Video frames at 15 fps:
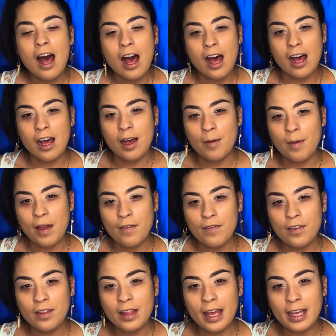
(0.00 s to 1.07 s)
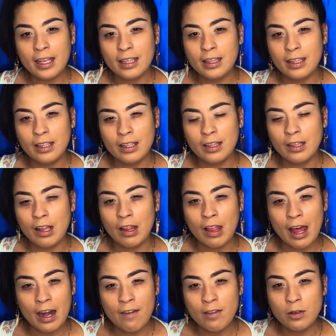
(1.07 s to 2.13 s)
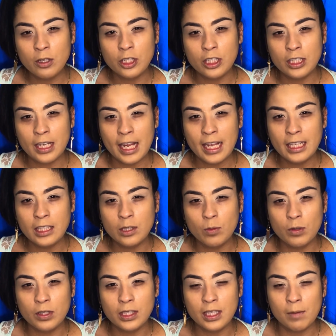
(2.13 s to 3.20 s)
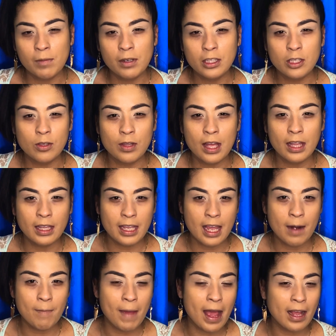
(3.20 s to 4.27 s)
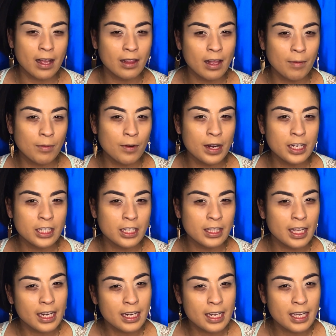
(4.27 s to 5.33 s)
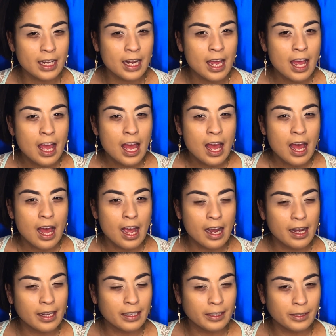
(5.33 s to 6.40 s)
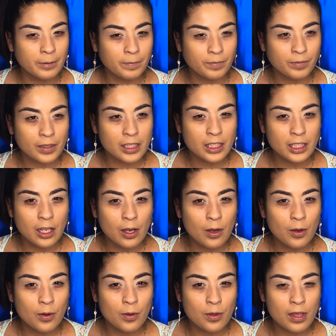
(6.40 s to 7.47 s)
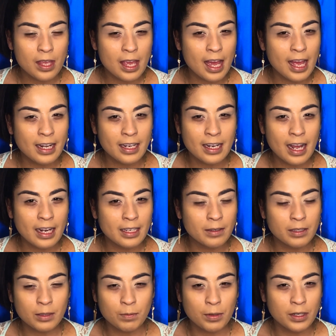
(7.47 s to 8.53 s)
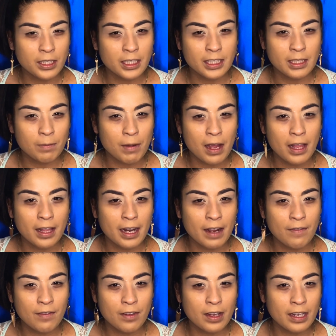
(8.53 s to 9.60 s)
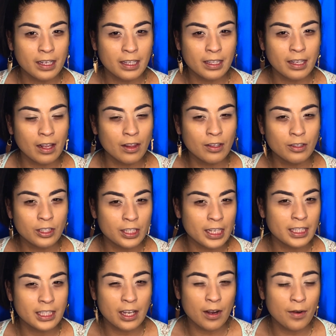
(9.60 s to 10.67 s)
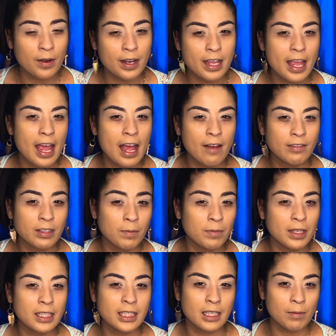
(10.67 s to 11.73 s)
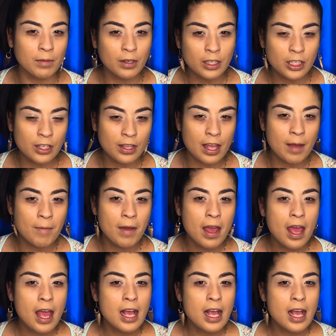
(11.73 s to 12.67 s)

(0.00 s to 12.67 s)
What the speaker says: I feel like a lot of those shades were similar to the Aaliyah and MAC collaboration they did. So yeah, I did not just purchase the palette. I feel like all those shades already have something similar to them.